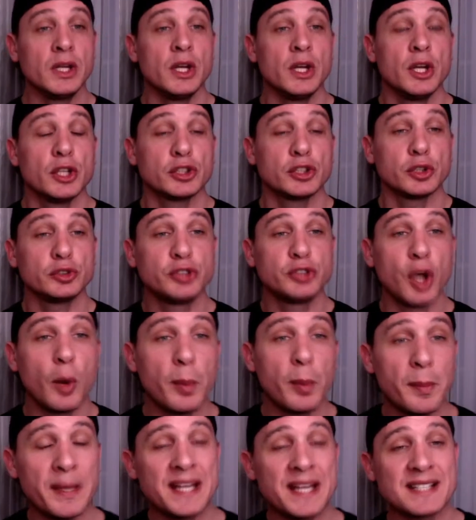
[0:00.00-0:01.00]
So
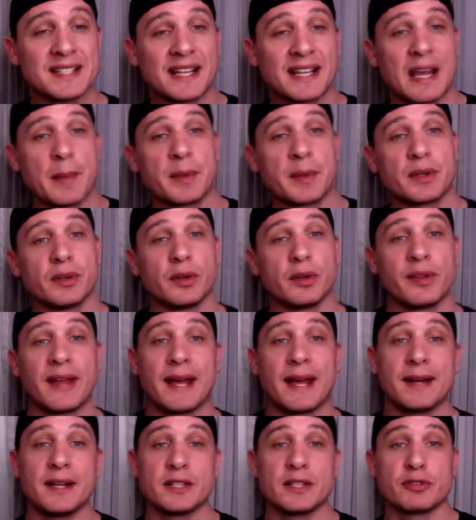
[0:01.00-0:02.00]
dopamine is a chemical
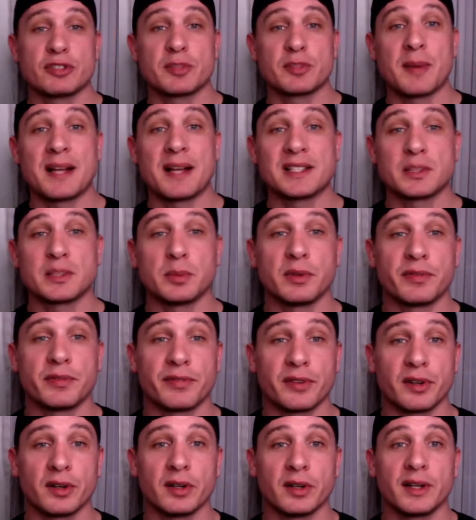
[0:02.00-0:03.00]
that is responsible
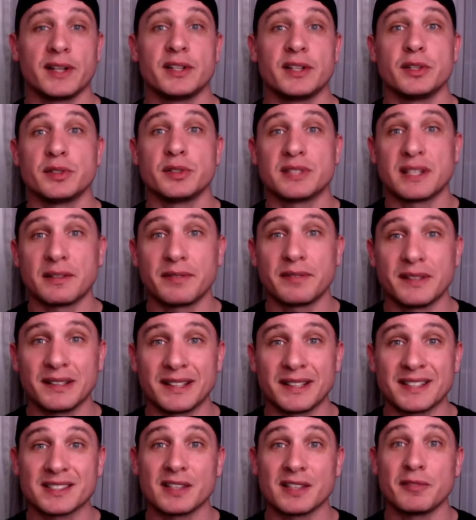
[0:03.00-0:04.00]
for inducing
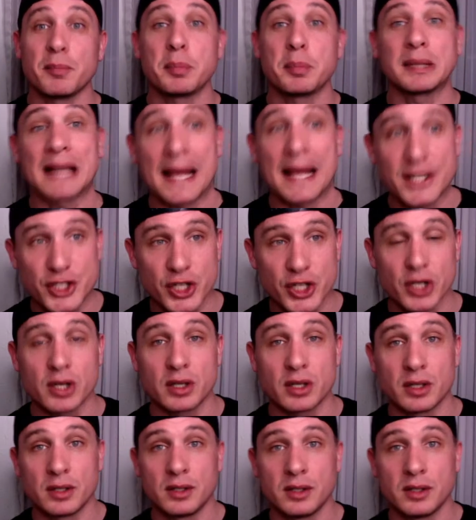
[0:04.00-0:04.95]
feelings of pleasure.